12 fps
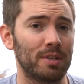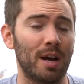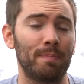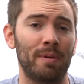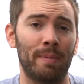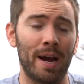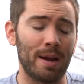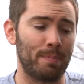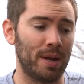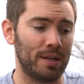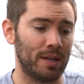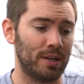up in my
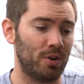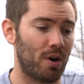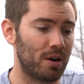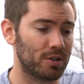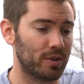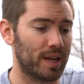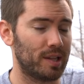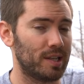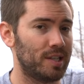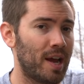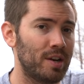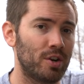opinion. You also get the
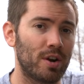10-year,